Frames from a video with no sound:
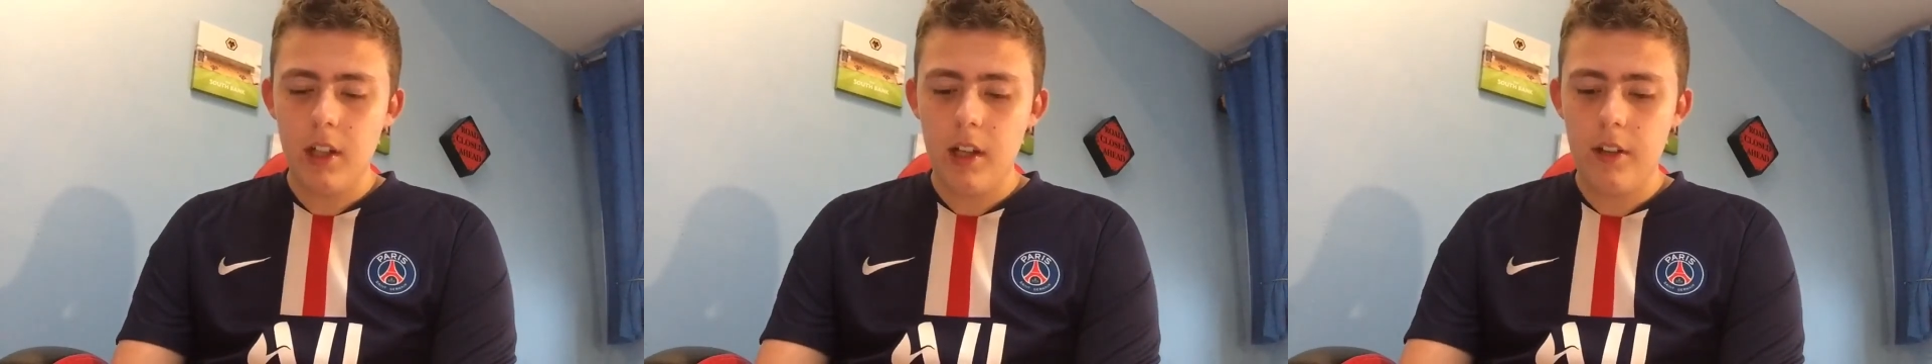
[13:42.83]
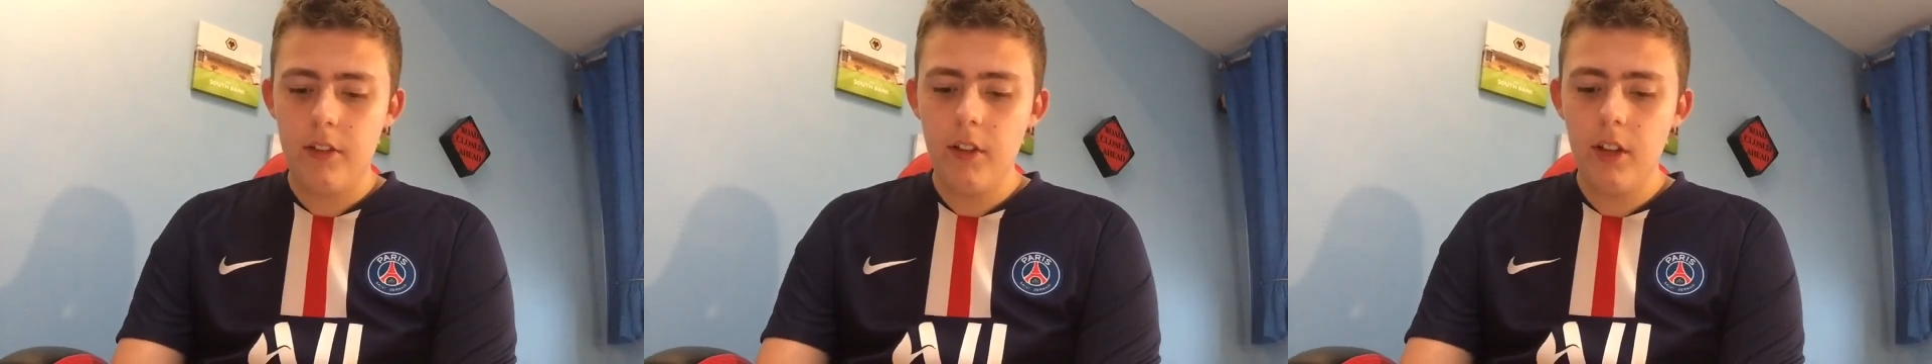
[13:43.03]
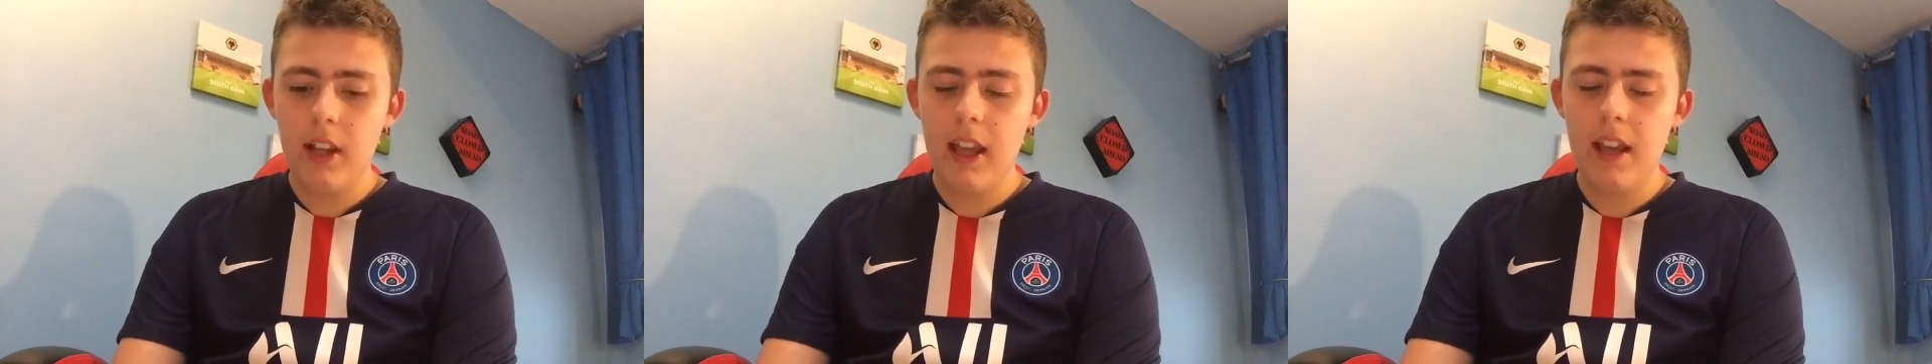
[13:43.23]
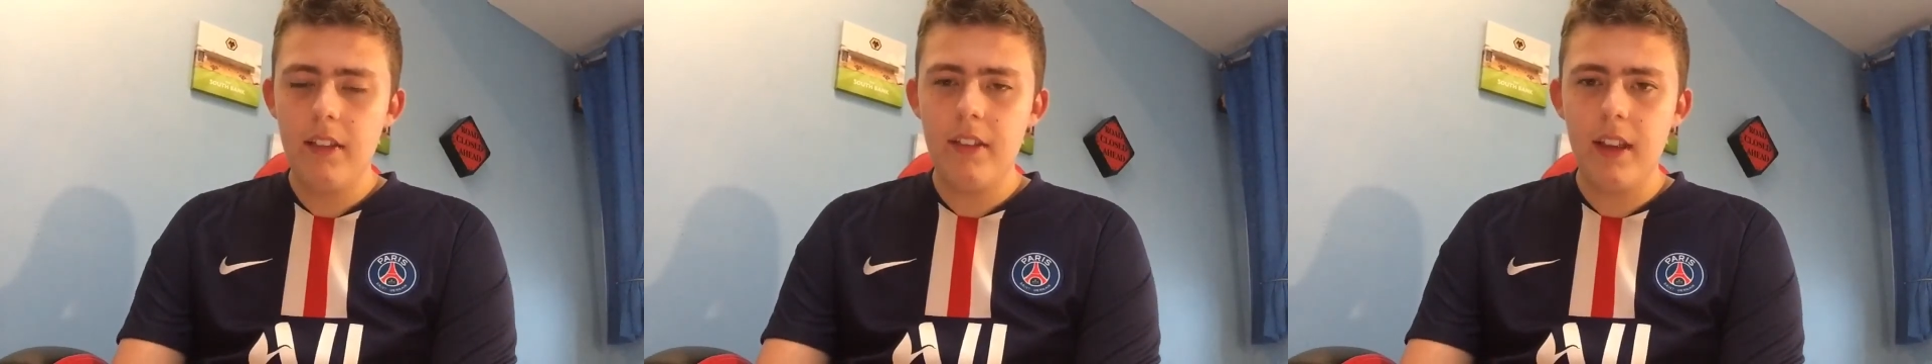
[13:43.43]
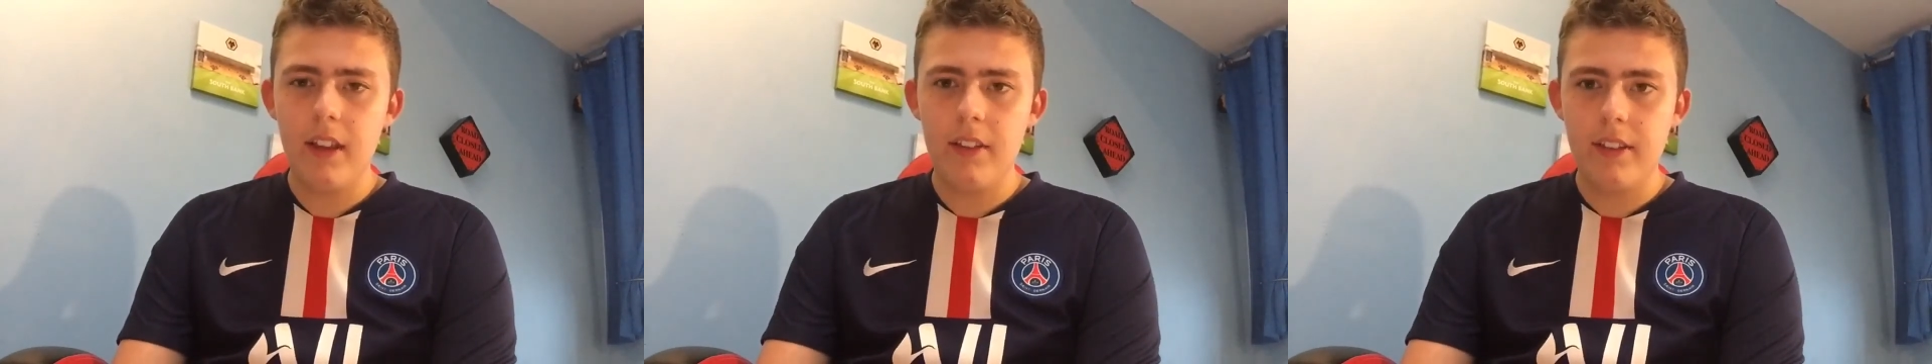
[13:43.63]
It's not the
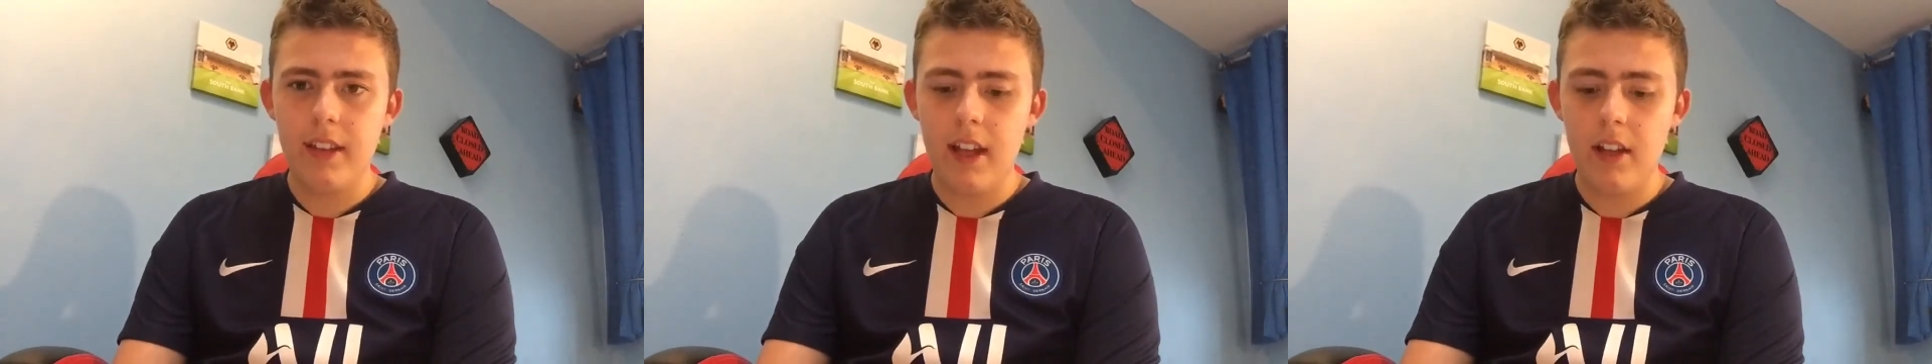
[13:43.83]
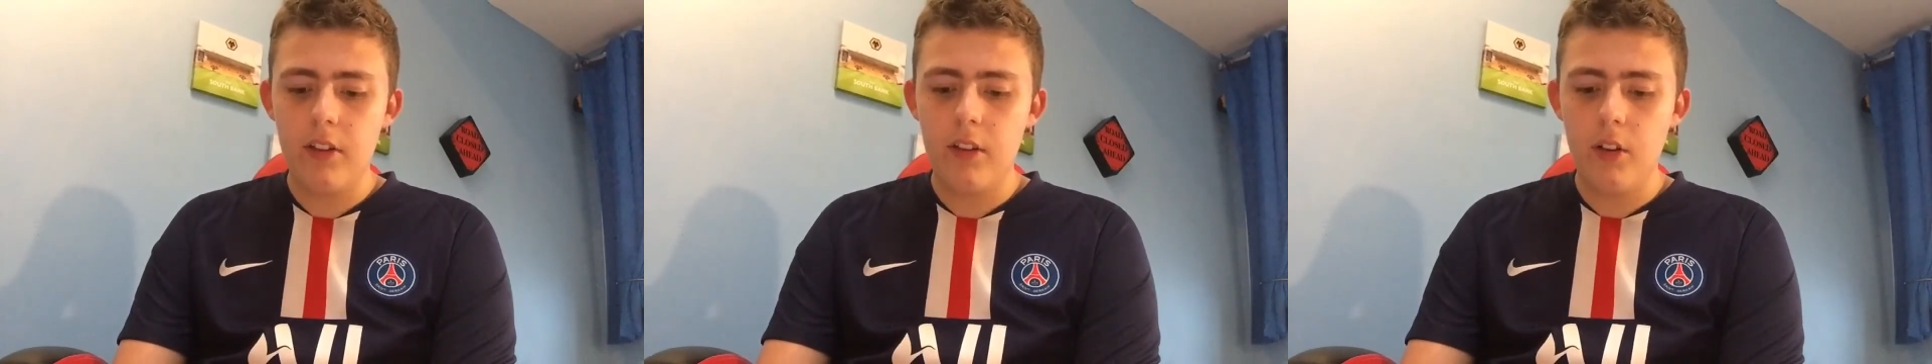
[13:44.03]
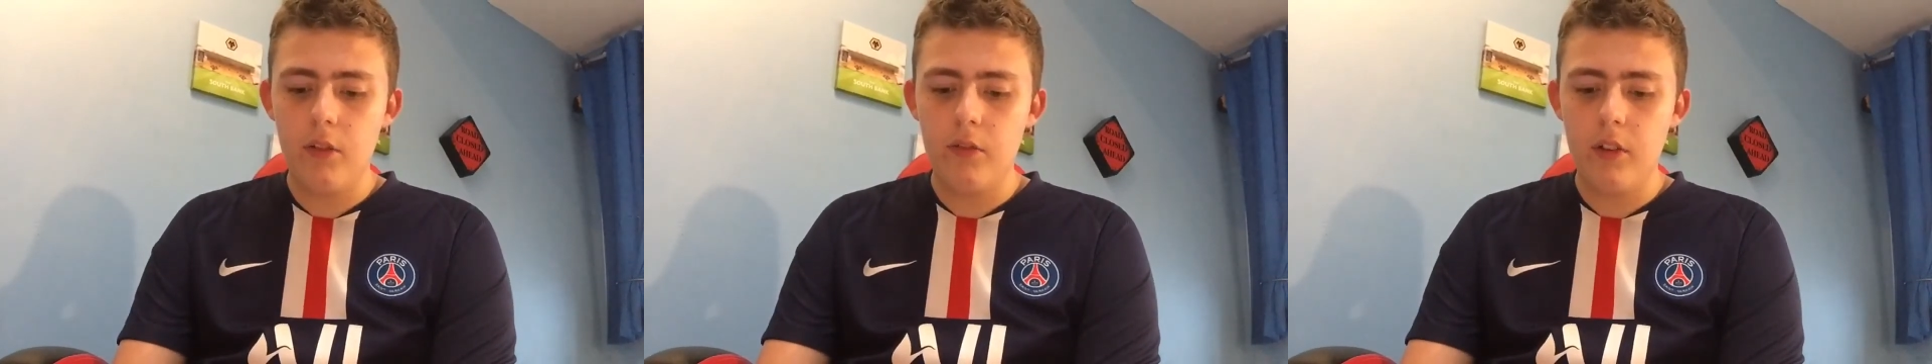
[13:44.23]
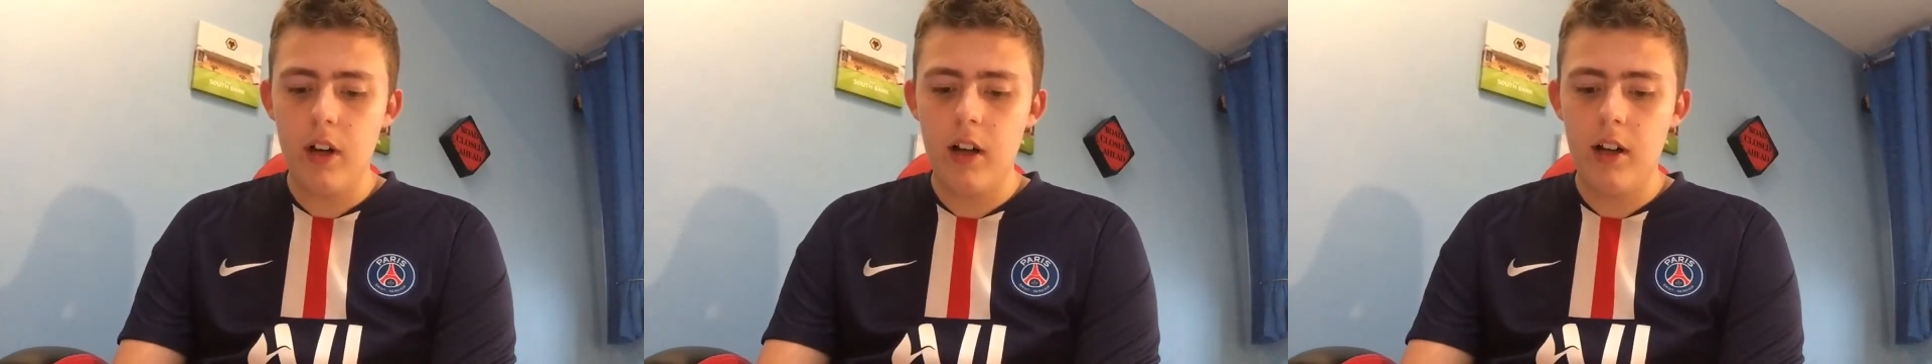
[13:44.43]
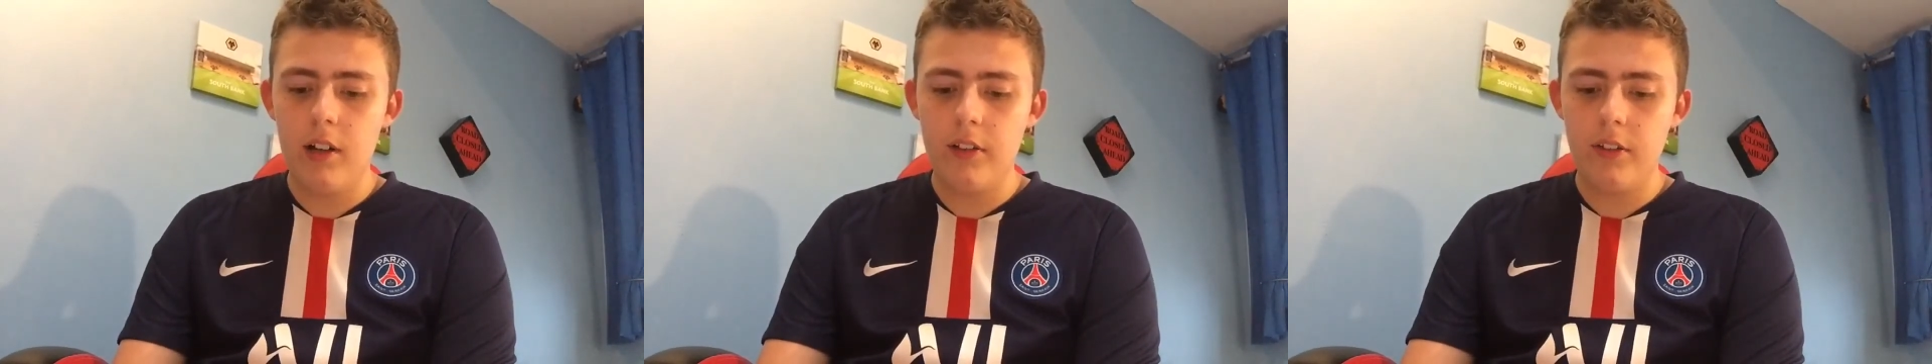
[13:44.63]
easiest schedule for
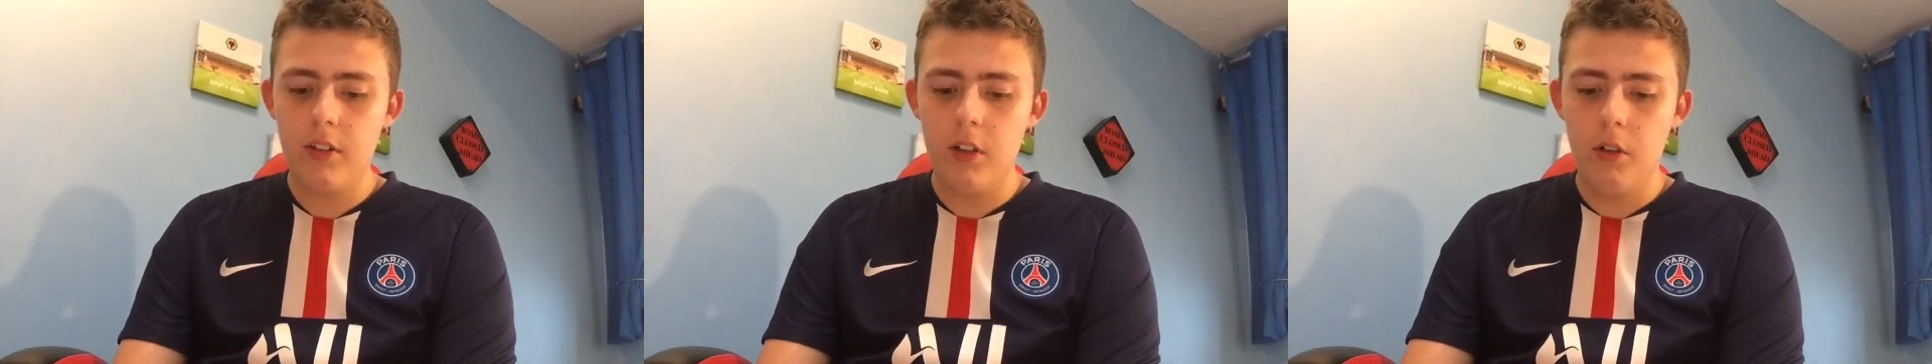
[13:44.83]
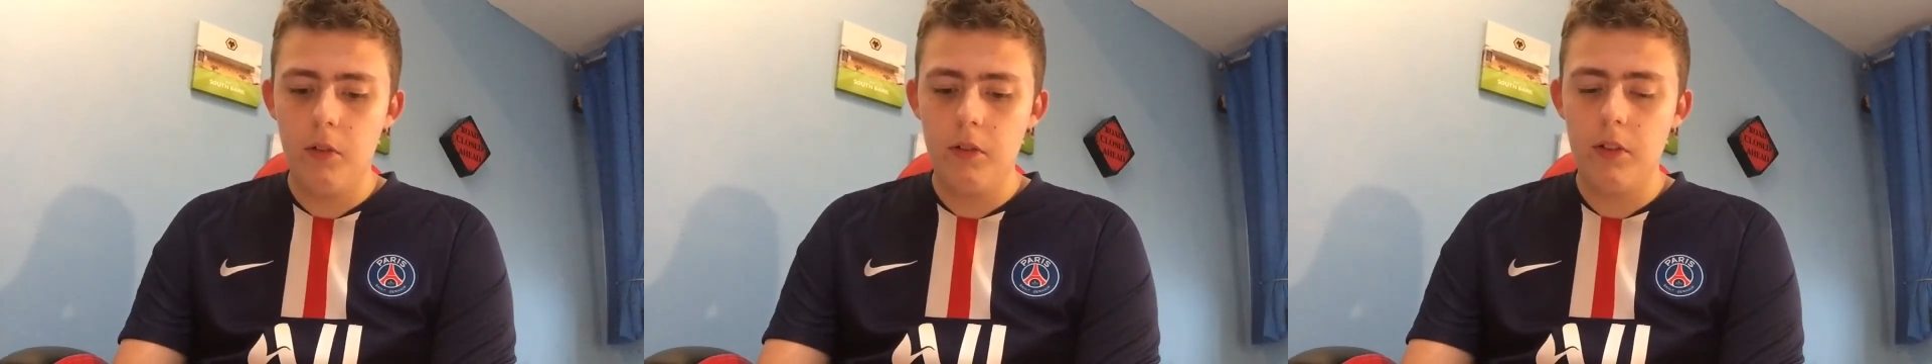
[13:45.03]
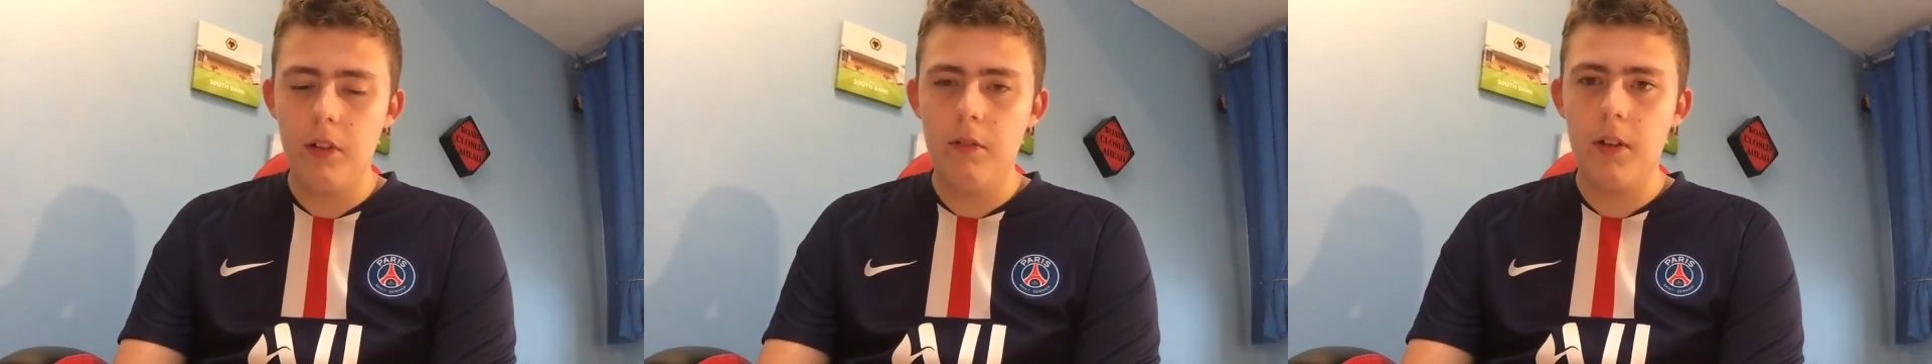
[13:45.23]
Arsenal,